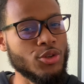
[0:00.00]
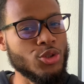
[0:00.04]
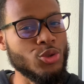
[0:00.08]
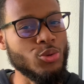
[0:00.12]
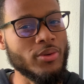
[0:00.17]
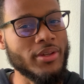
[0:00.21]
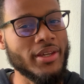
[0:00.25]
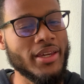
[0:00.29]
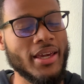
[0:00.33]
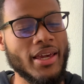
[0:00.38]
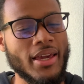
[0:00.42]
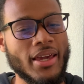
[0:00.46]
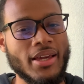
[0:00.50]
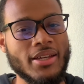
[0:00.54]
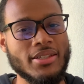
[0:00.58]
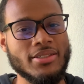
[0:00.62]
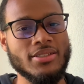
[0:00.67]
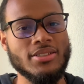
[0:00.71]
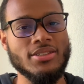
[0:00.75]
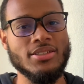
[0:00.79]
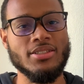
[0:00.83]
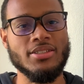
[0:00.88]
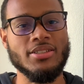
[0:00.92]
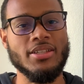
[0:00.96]
you can
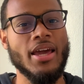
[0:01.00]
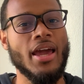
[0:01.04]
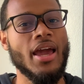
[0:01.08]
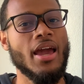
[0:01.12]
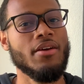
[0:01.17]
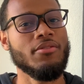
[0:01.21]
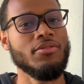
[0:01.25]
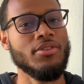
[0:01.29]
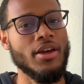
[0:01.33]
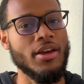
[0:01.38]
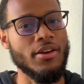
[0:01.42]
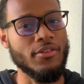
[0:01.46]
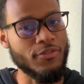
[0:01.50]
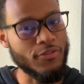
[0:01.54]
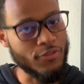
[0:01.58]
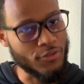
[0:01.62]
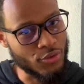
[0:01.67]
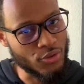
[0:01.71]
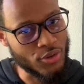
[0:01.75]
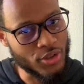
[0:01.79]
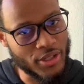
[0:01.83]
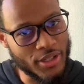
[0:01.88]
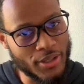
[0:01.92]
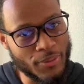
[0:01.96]
to just have that
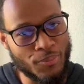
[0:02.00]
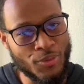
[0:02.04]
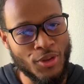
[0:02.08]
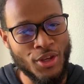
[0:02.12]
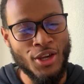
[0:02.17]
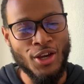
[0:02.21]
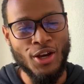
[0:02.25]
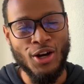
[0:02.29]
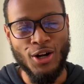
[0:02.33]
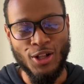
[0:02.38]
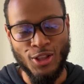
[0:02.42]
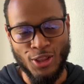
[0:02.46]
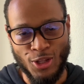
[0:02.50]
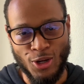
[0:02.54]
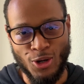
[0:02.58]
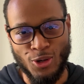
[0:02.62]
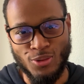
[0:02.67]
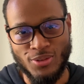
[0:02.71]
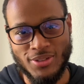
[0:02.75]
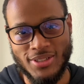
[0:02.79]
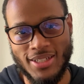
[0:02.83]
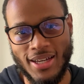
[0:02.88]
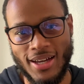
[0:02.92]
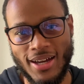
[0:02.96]
free
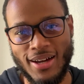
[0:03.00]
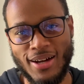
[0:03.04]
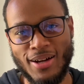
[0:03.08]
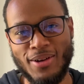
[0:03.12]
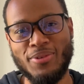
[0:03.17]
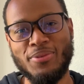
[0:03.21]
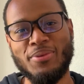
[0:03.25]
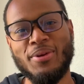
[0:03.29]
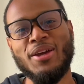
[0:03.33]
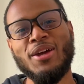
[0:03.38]
alone time.